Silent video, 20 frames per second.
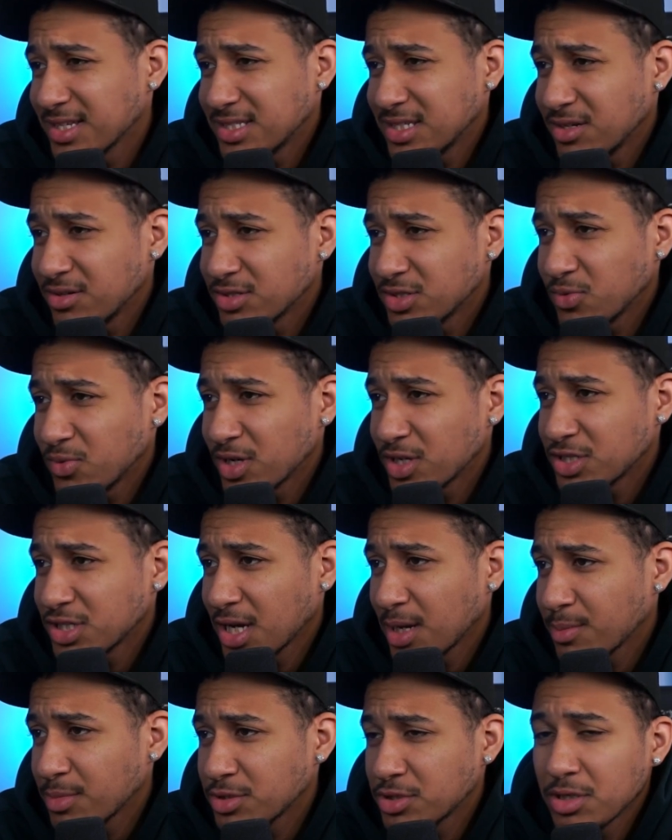serious to win a
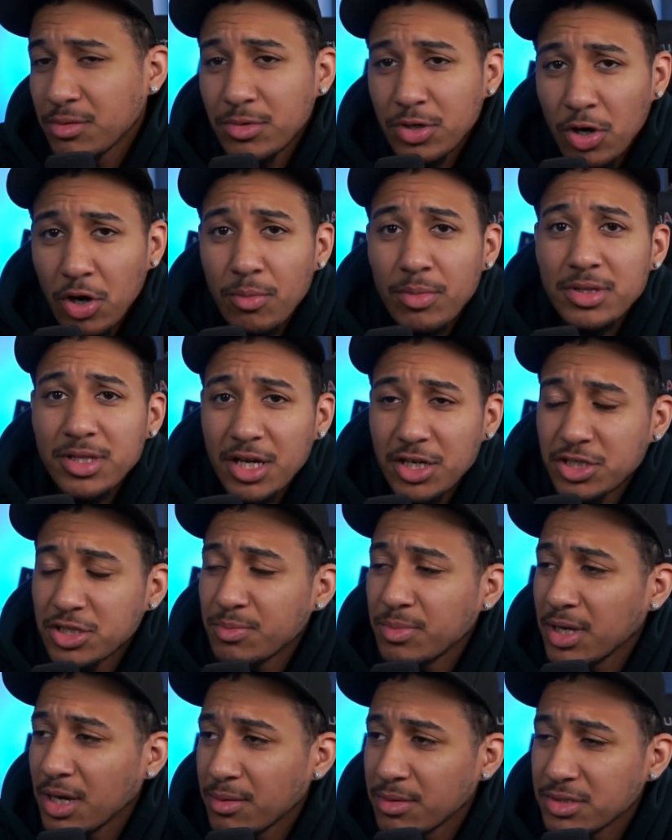championship? No, but they
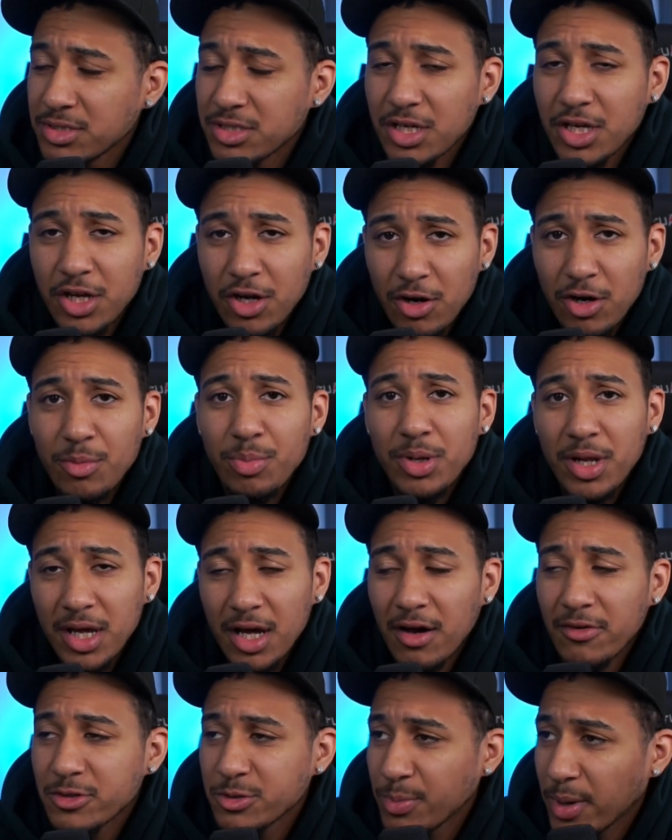should be able to secure a
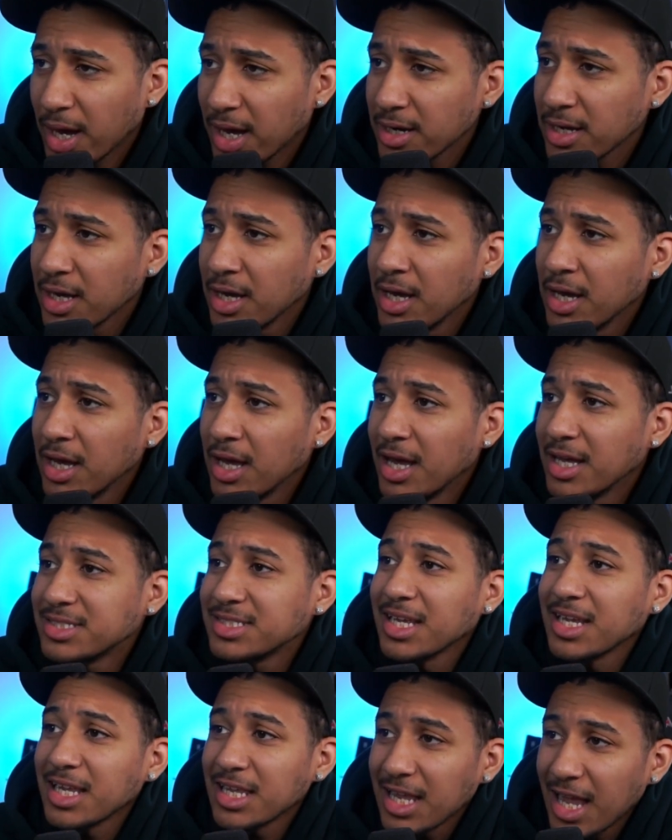playoff spot. It's
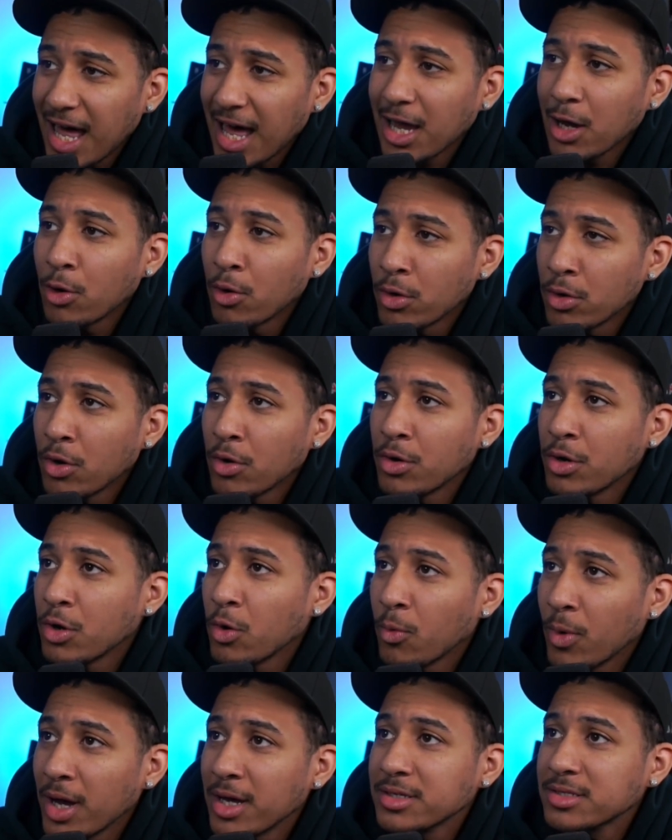a lot going on in the
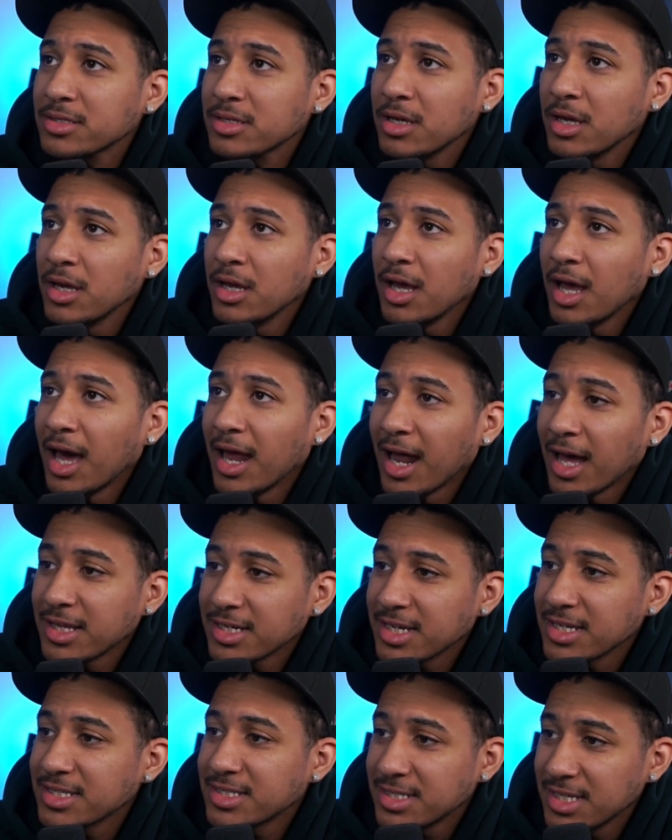West. And I
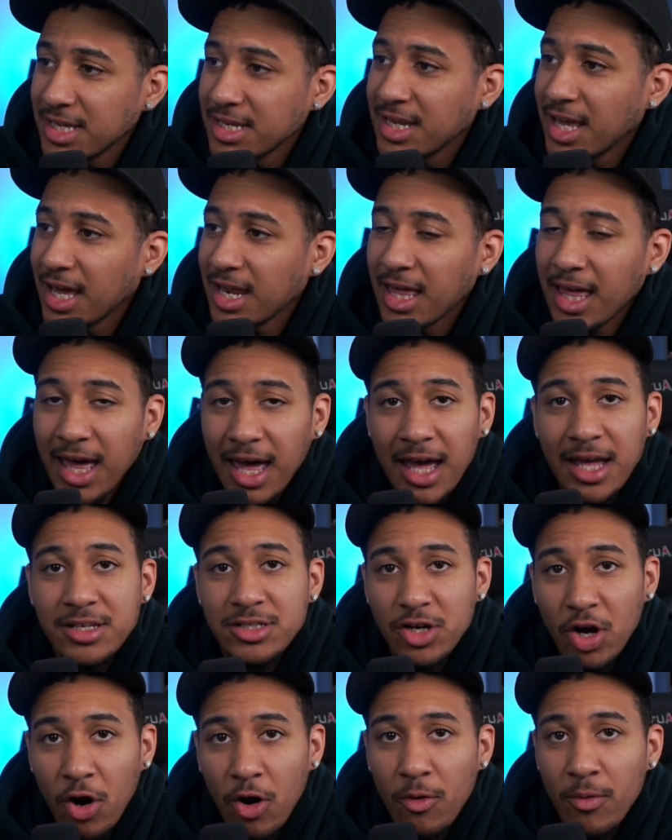can see Danny
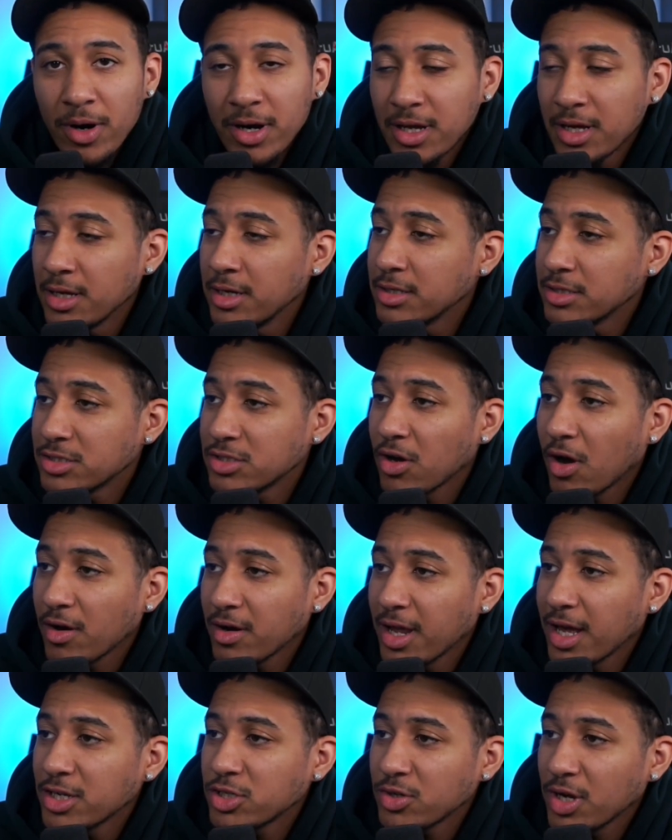Ainge already
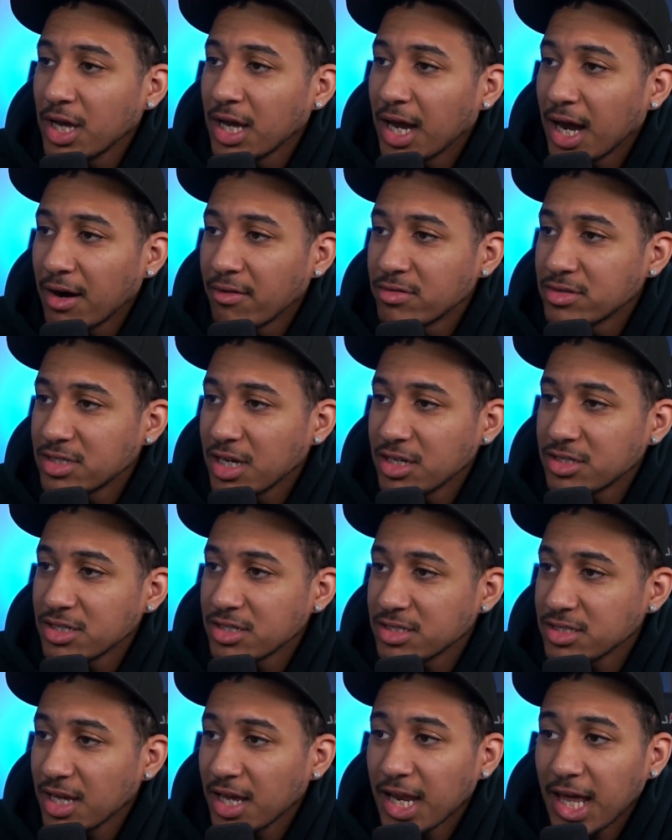starting that trade conversation
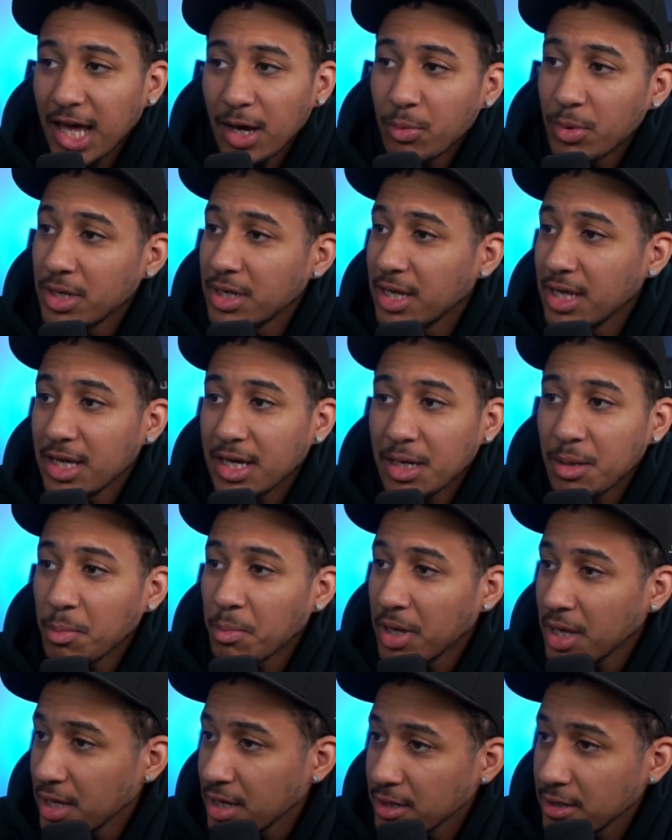saying, hey, we need
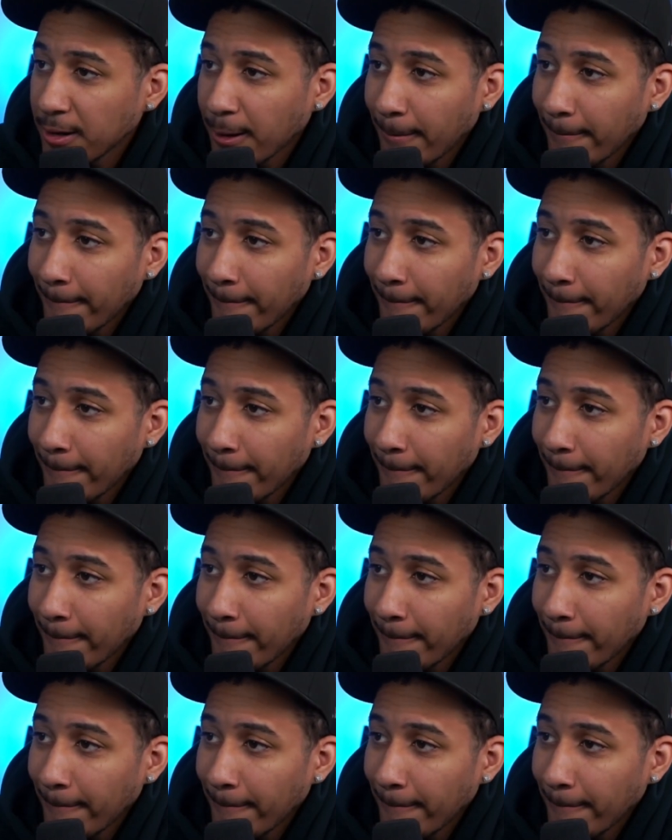Kuminga,